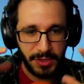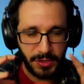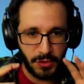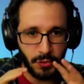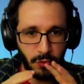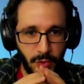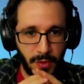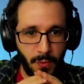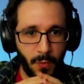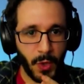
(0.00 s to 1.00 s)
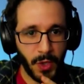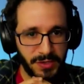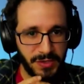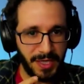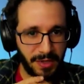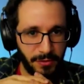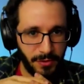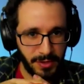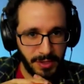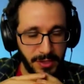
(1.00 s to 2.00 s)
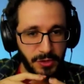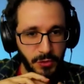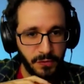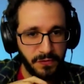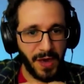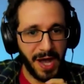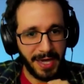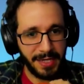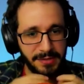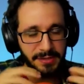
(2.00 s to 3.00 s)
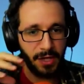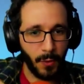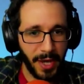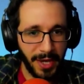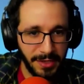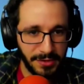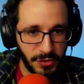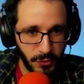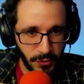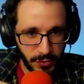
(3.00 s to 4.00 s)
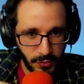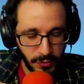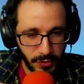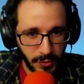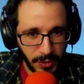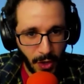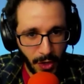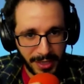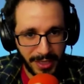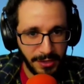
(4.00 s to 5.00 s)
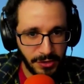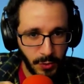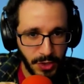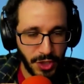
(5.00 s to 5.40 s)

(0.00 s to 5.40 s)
to work together, to find a way to lock into each